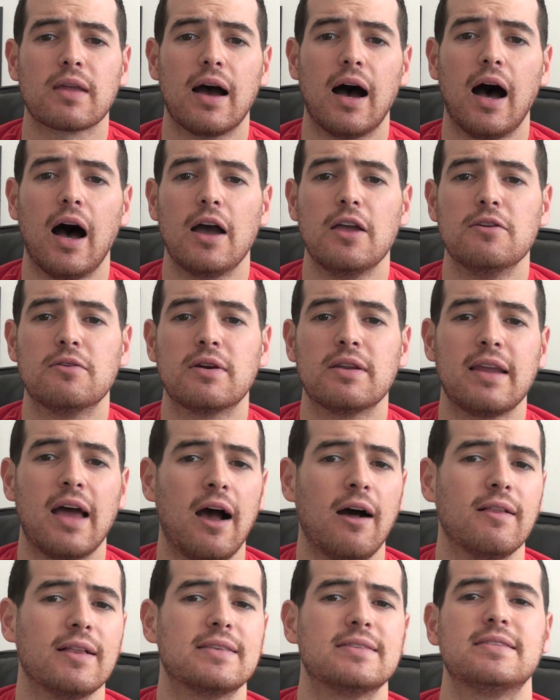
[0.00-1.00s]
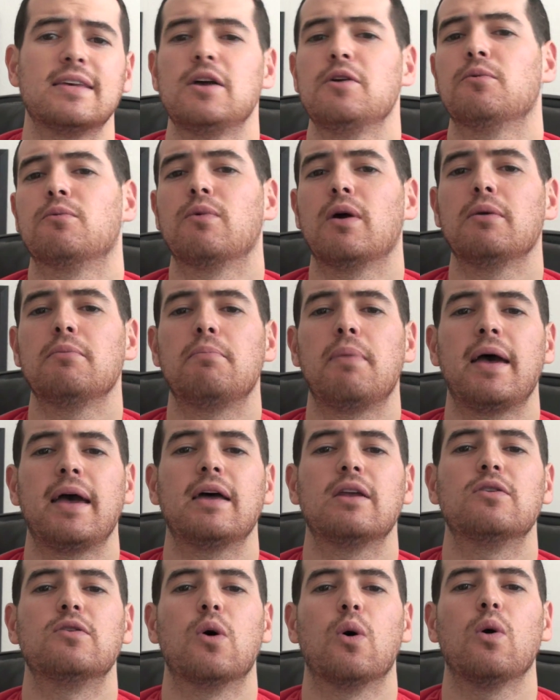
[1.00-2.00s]
Uh, you can now, let's say, run
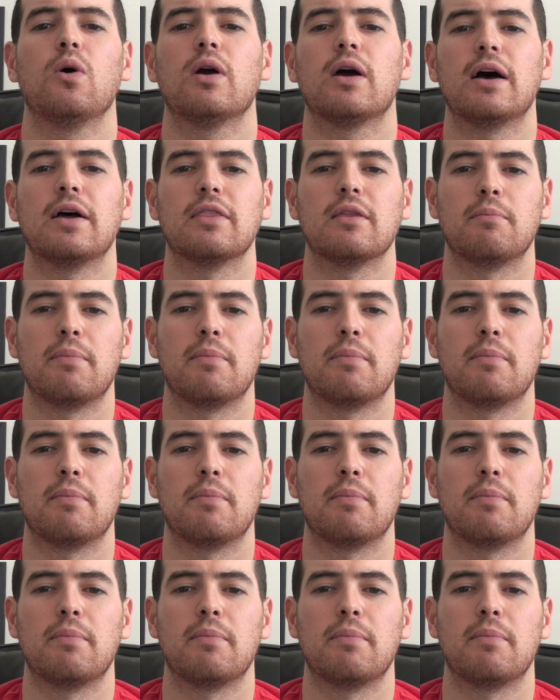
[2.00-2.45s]
Pandora in